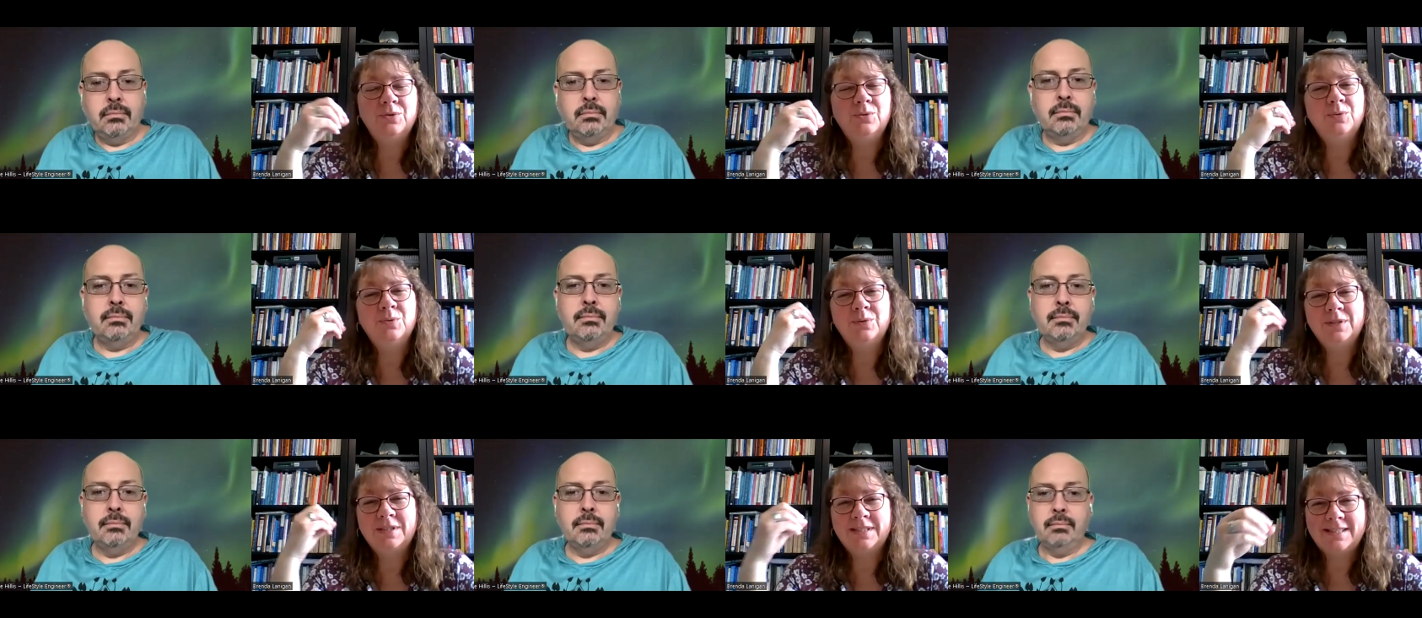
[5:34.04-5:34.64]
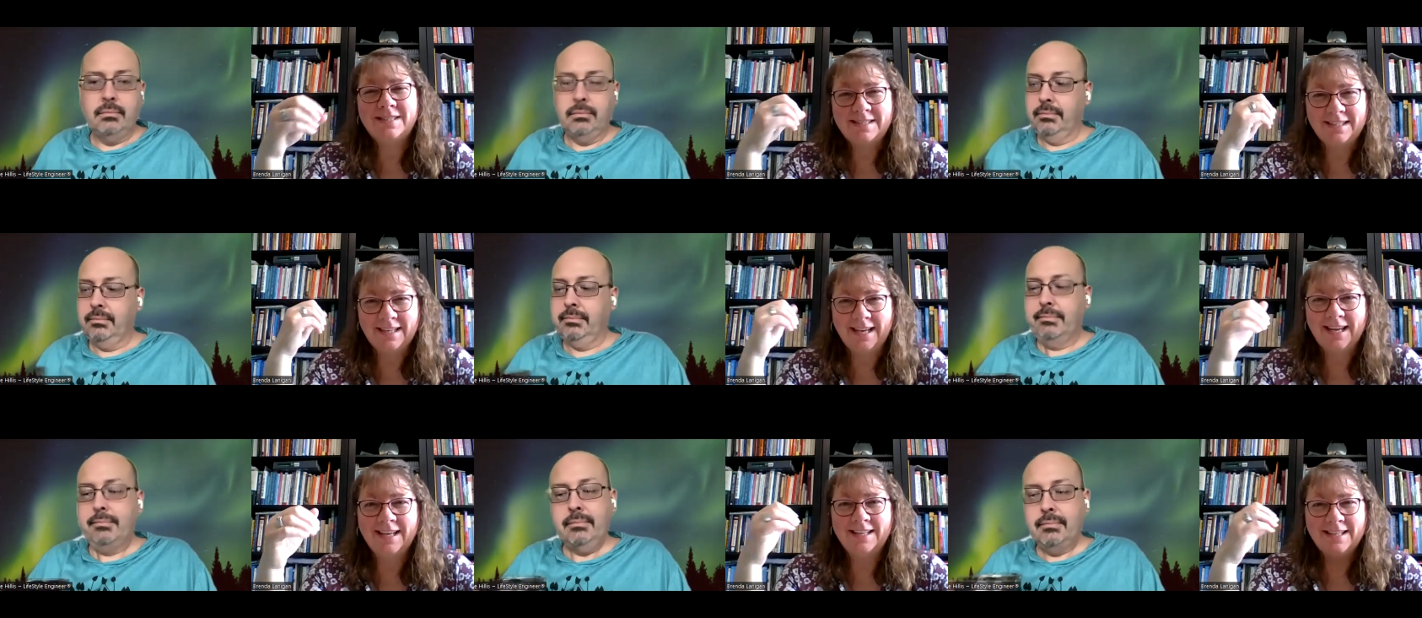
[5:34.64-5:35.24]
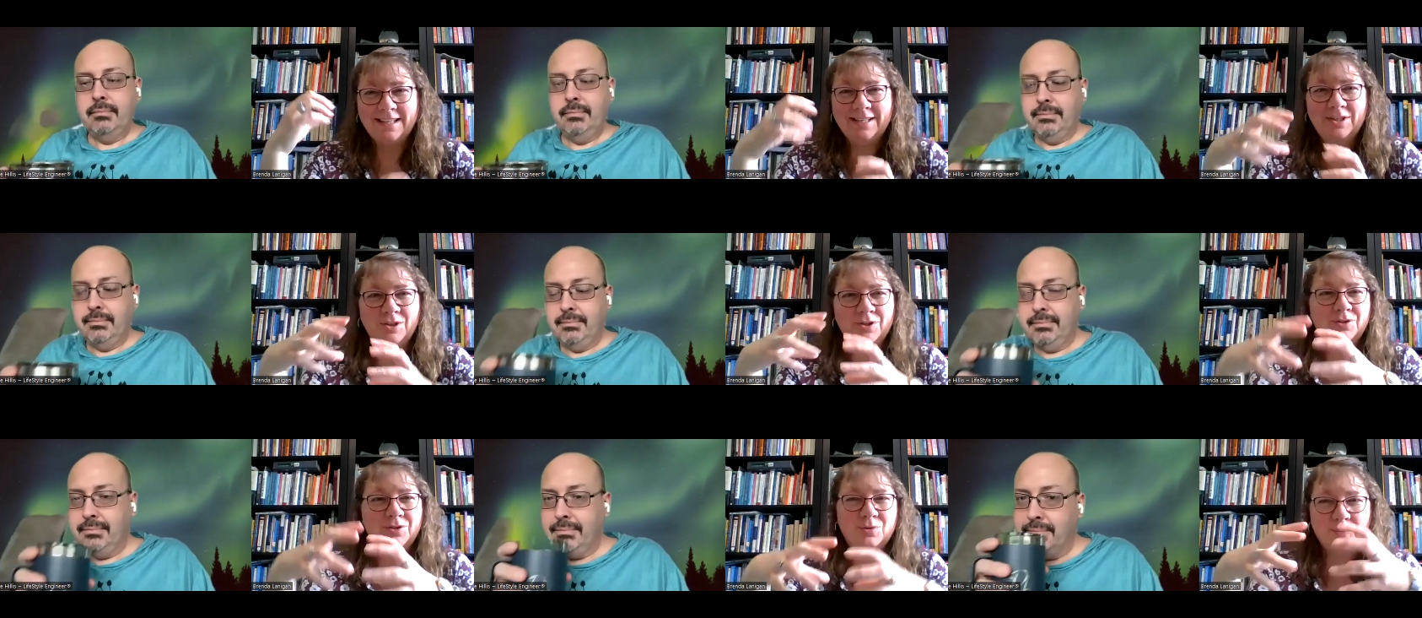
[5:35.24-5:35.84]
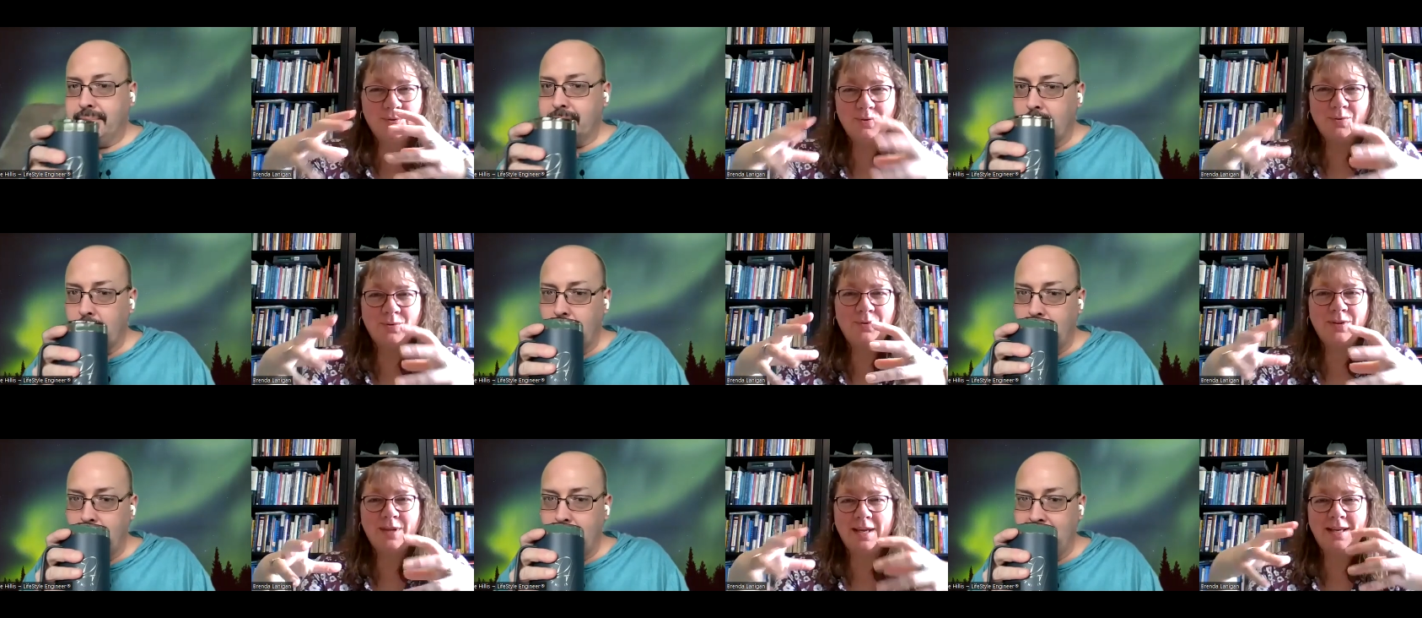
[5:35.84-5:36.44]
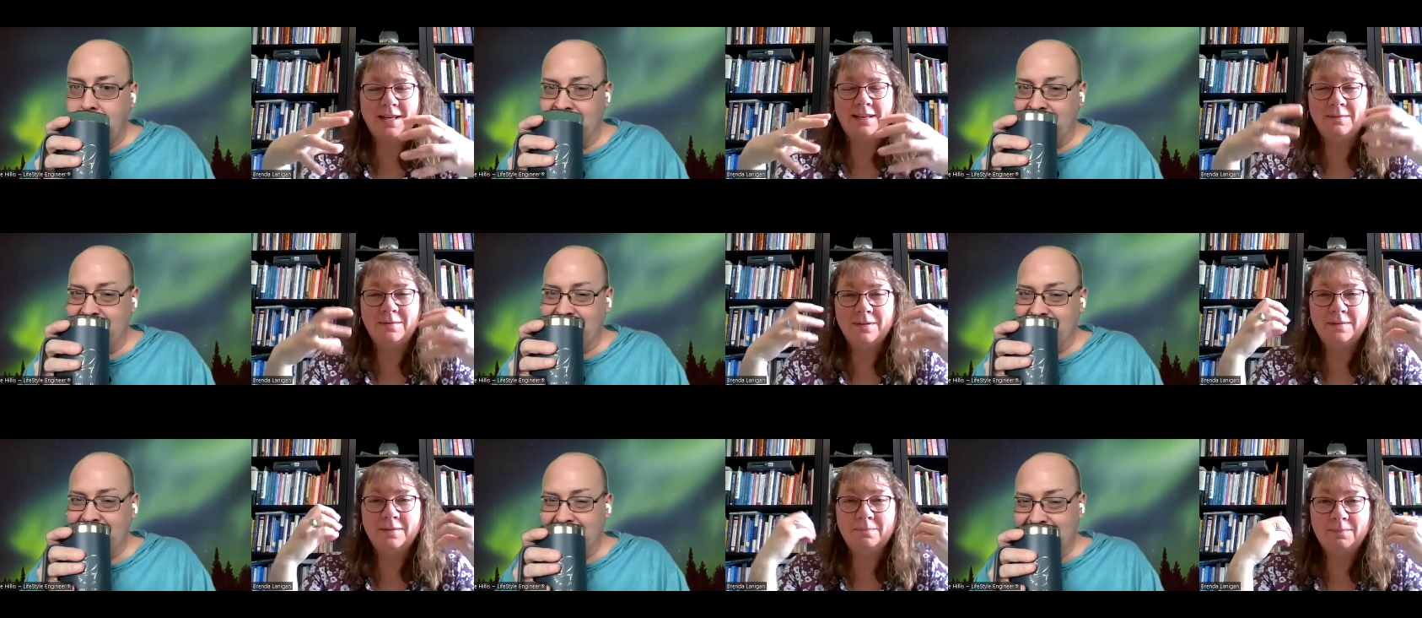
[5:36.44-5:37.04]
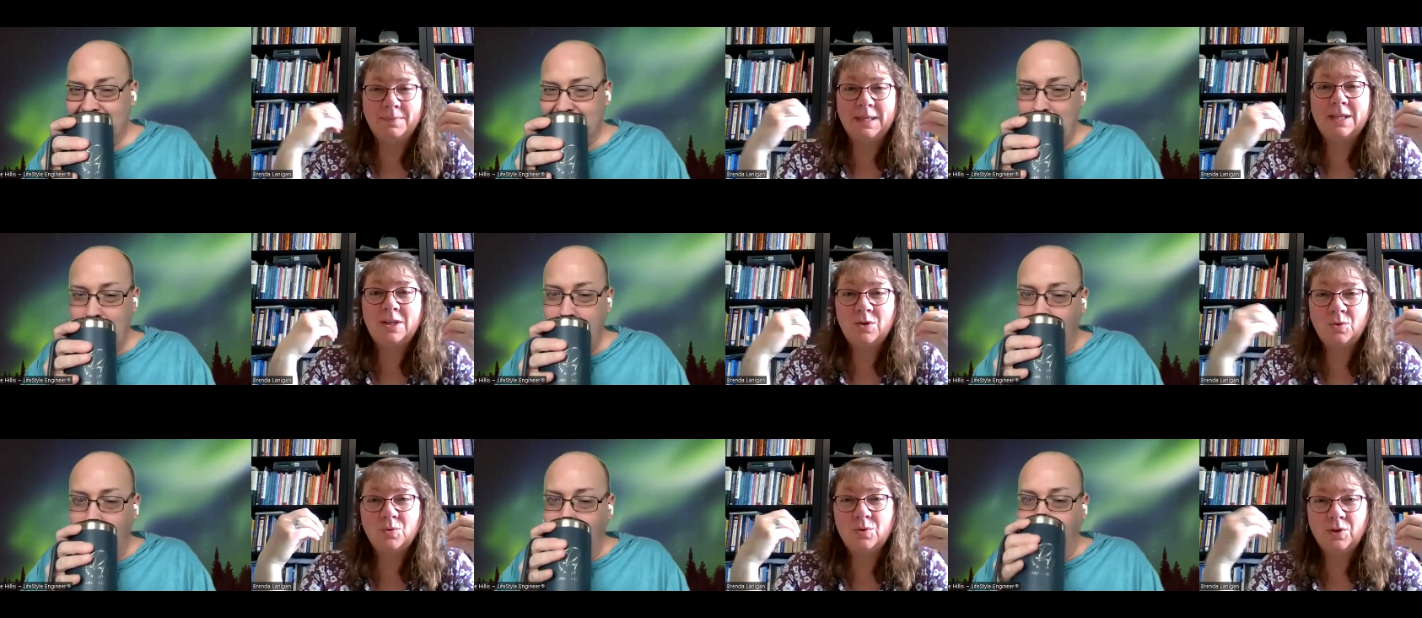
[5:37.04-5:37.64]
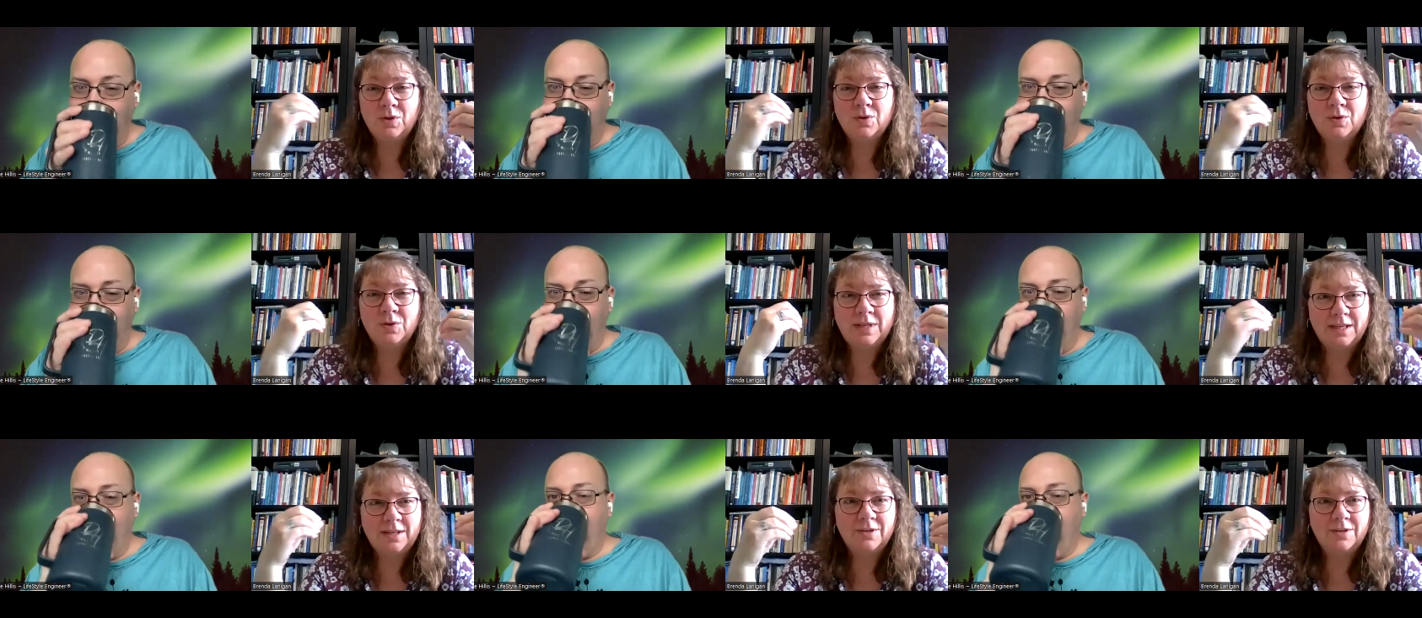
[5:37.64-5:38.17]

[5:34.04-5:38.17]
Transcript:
Speaker 1: to stand in your truth and mm. be who you're